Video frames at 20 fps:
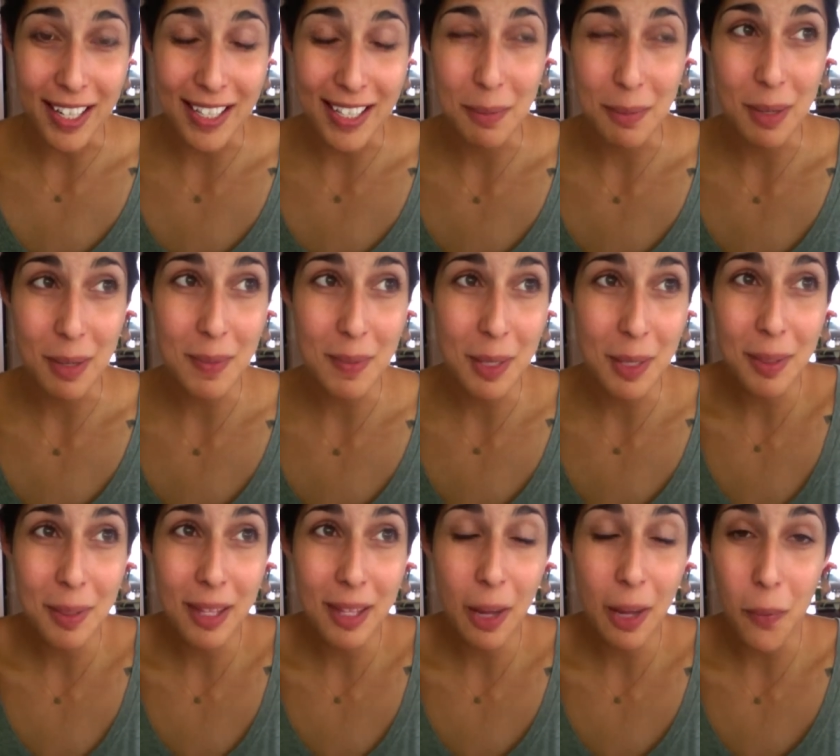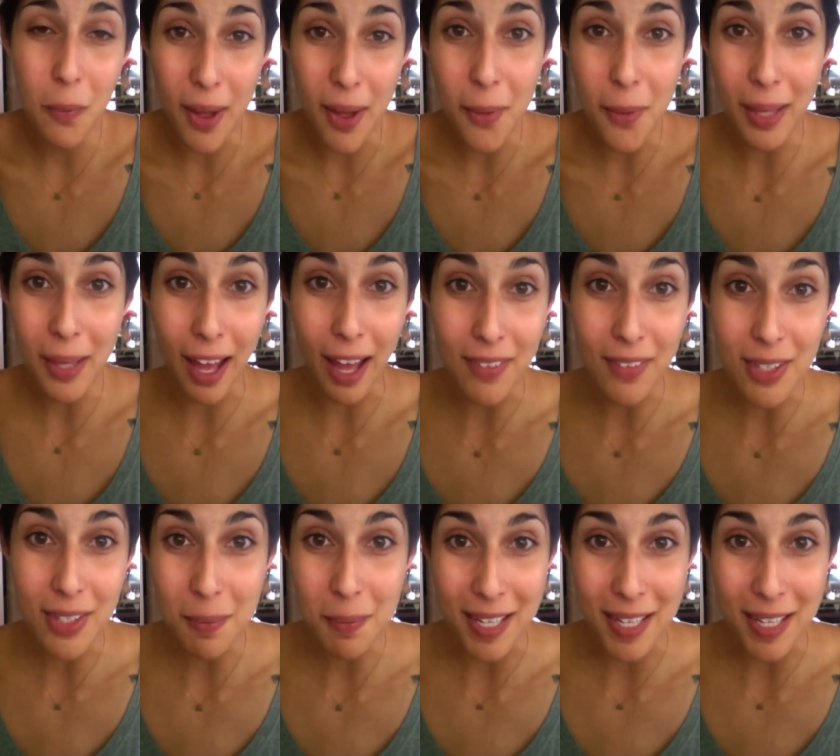And sometimes I'll be like, Well, we have
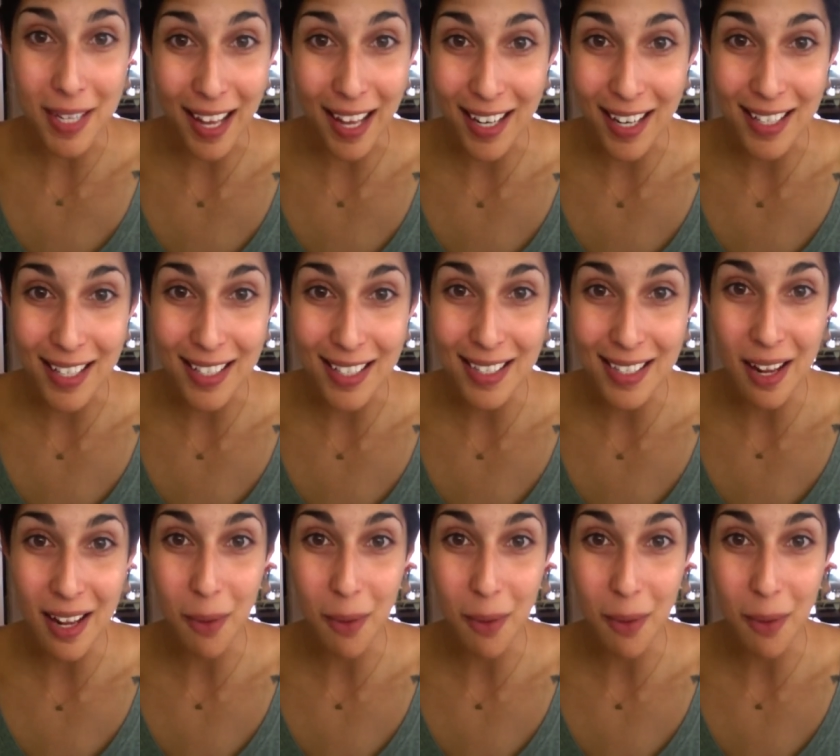some bananas